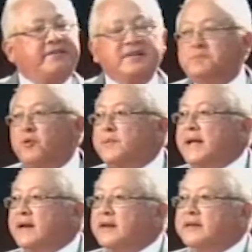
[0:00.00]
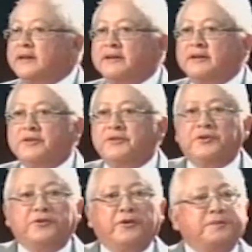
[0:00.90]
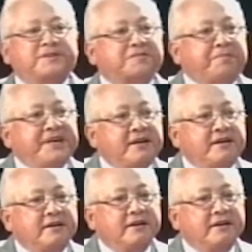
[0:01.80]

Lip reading: this mobile clinic to speak,